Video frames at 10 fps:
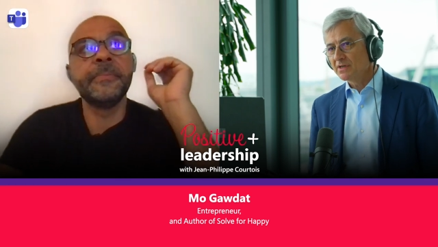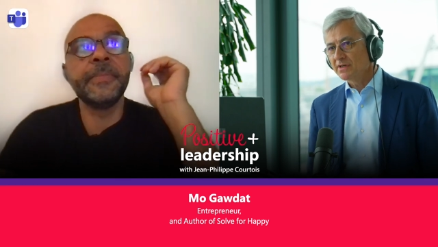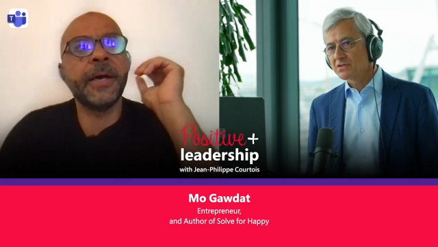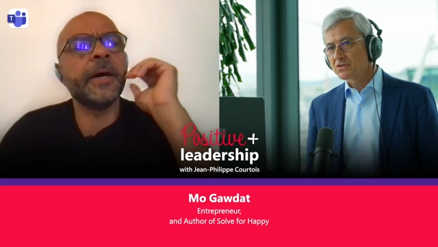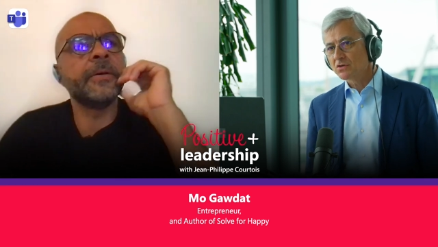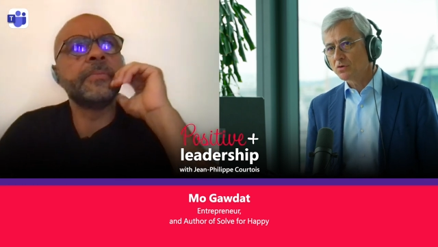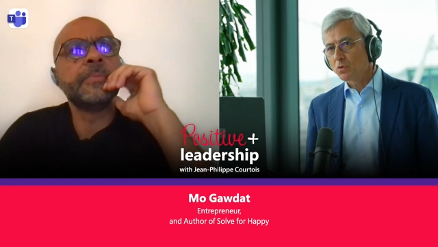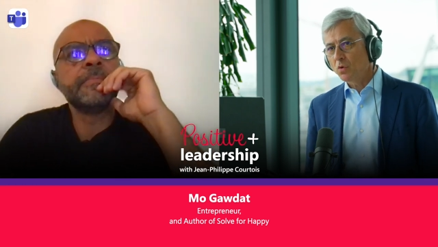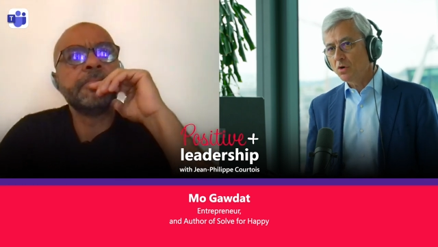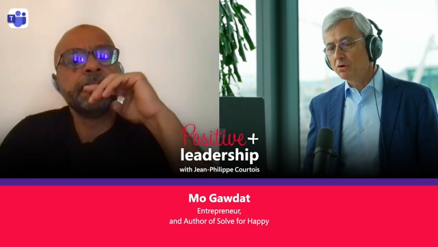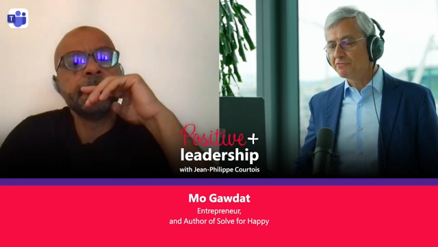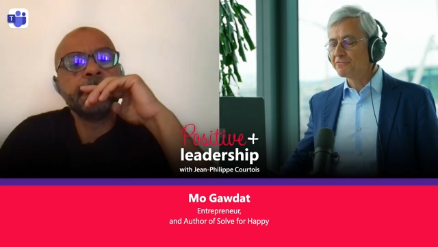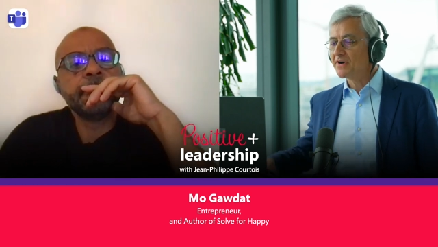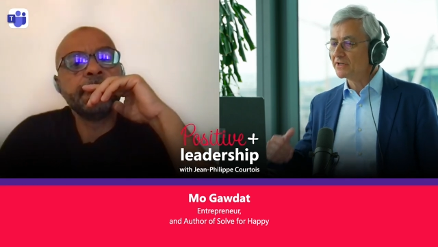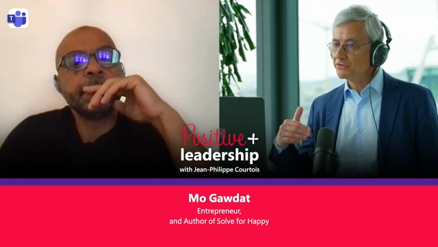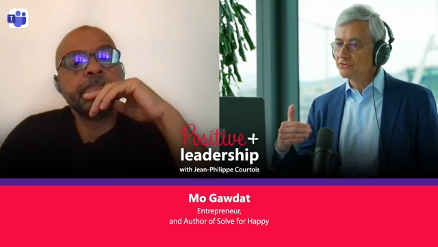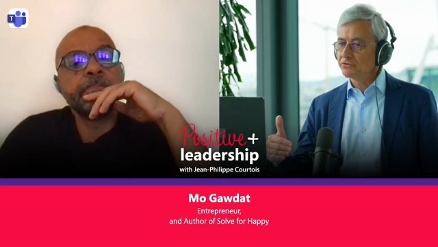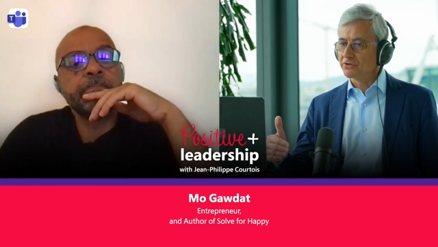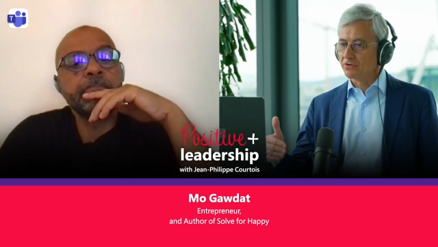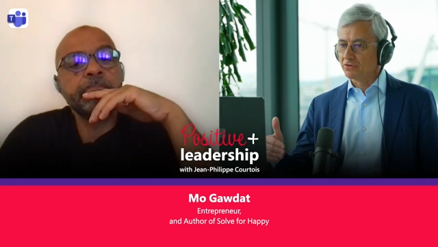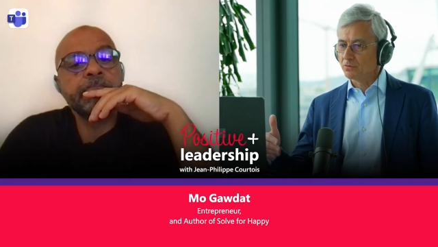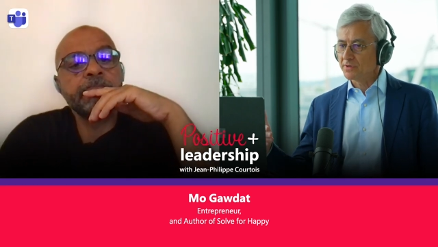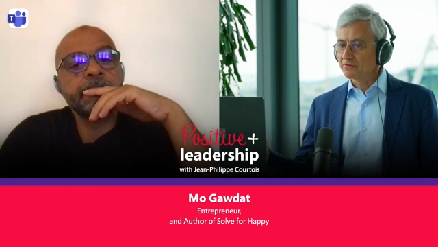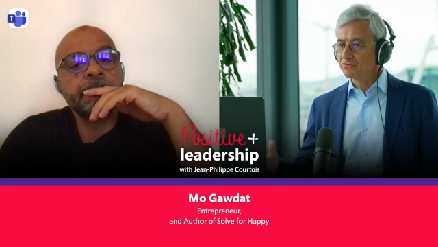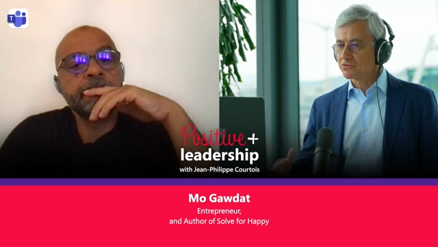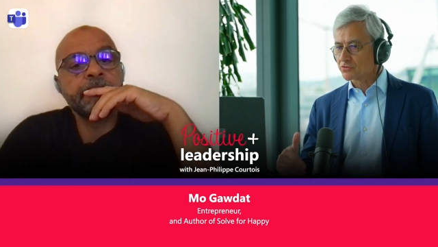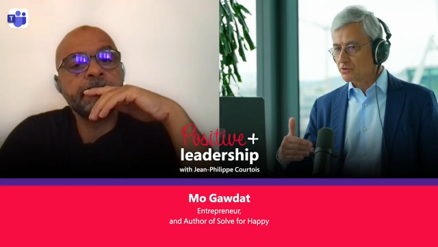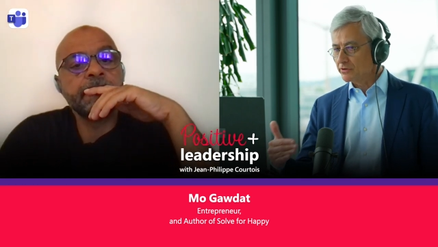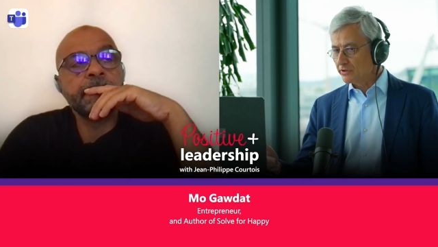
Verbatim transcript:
Speaker 1: And yeah. so, how far do you go? Where do you draw